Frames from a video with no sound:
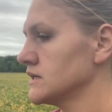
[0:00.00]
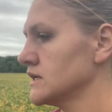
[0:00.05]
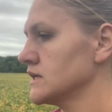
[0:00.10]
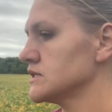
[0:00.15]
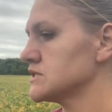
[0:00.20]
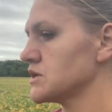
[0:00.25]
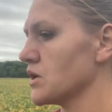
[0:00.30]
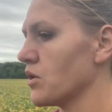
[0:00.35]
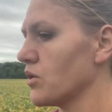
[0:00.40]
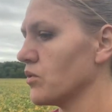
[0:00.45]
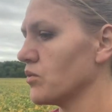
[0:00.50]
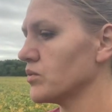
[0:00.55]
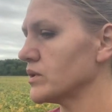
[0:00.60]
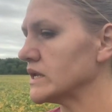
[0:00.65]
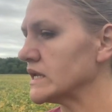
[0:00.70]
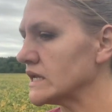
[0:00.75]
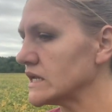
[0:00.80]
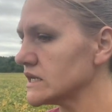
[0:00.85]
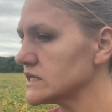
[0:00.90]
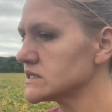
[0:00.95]
So we
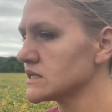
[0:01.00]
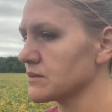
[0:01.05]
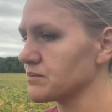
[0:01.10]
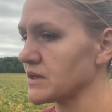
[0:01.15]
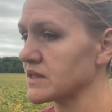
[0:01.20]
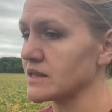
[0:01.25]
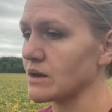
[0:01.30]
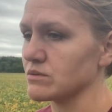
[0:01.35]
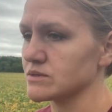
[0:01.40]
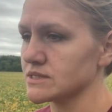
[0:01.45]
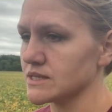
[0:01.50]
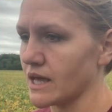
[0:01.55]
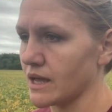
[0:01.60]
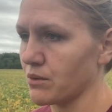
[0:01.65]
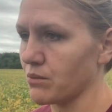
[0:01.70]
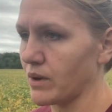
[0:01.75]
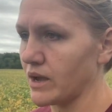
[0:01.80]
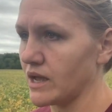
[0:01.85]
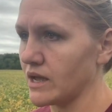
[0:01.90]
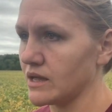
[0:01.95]
needed something that was
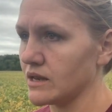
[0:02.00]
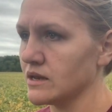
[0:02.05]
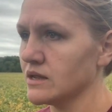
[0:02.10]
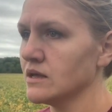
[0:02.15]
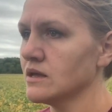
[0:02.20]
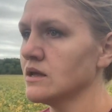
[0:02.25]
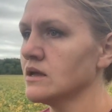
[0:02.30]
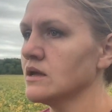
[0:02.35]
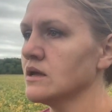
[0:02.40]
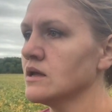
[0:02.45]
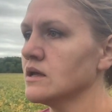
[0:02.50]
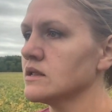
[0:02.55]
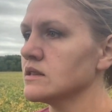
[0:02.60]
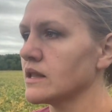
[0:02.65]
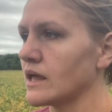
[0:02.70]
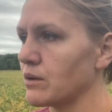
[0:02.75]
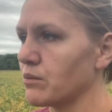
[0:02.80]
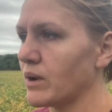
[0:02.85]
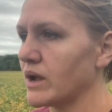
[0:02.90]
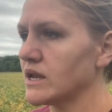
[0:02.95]
lightweight
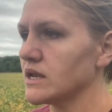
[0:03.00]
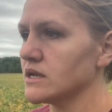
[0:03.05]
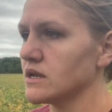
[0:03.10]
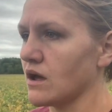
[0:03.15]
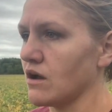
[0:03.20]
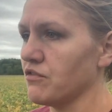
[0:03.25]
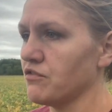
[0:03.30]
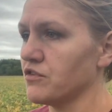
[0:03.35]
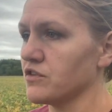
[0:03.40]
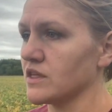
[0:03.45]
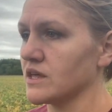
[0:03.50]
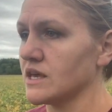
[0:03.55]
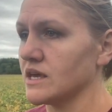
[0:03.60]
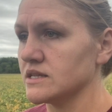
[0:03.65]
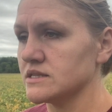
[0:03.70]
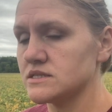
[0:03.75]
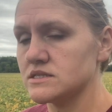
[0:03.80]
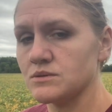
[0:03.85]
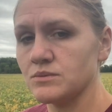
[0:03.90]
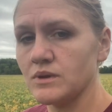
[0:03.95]
enough for the
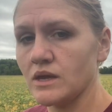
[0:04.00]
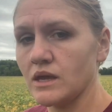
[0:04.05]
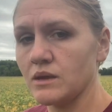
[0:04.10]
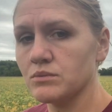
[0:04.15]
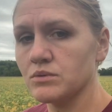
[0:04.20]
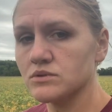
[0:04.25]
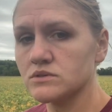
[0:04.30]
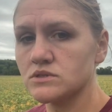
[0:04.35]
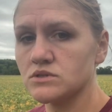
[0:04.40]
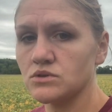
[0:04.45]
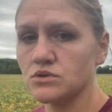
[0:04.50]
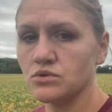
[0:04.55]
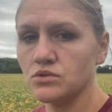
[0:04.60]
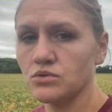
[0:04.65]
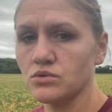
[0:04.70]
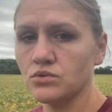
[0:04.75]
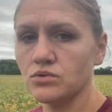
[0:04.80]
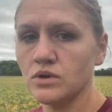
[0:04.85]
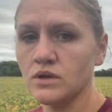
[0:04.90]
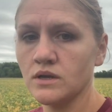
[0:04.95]
kids to be able
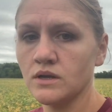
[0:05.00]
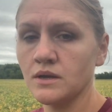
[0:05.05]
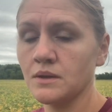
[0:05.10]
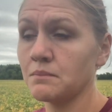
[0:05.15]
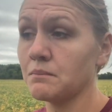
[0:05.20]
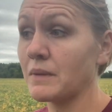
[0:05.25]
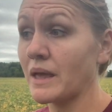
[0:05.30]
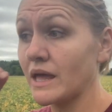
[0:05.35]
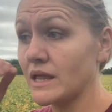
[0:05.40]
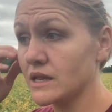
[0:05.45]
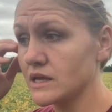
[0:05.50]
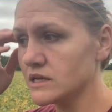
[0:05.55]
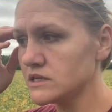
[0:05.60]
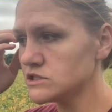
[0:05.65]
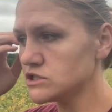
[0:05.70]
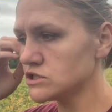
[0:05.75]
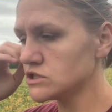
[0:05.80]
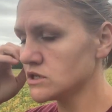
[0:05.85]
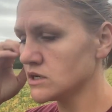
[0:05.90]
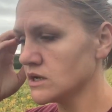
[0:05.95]
to
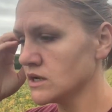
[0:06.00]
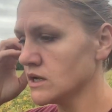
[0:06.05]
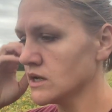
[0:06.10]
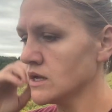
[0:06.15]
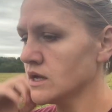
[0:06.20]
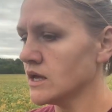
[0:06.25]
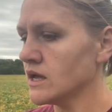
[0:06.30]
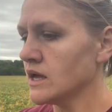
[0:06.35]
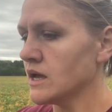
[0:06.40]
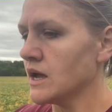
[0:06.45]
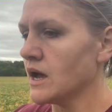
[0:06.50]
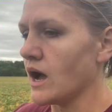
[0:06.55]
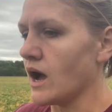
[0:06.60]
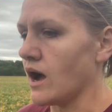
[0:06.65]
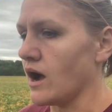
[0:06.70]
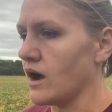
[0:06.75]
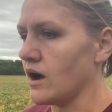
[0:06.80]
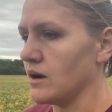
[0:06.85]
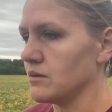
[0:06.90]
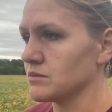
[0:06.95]
manage,
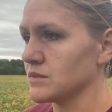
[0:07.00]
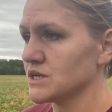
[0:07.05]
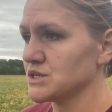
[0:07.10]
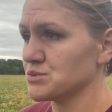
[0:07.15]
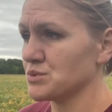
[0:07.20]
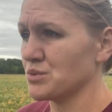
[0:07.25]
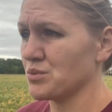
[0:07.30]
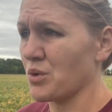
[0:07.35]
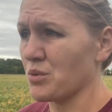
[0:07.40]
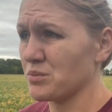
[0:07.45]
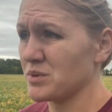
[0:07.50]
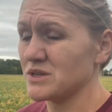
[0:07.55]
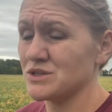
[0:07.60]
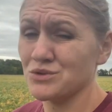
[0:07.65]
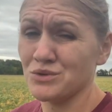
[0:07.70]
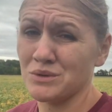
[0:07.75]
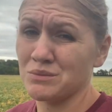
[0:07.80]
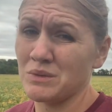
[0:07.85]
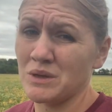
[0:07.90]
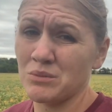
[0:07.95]
because we won't be
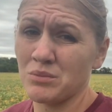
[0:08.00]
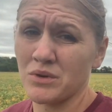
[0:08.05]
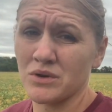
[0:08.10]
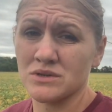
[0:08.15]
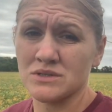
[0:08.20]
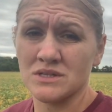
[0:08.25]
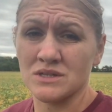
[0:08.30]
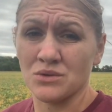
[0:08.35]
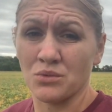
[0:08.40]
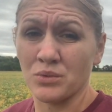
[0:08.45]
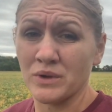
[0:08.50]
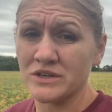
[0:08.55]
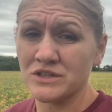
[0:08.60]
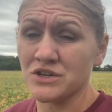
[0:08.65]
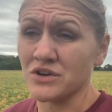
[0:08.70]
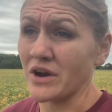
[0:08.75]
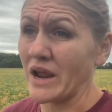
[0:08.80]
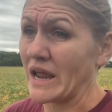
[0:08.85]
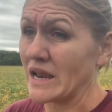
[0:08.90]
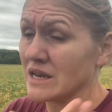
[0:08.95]
doing meat birds in the
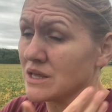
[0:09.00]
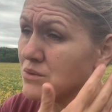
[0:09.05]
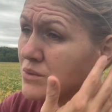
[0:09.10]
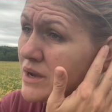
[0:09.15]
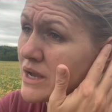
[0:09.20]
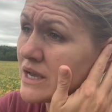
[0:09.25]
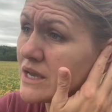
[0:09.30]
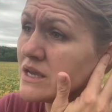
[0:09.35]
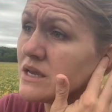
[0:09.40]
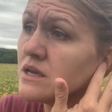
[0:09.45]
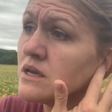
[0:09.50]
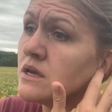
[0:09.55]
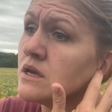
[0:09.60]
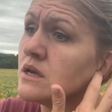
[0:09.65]
winter anyway.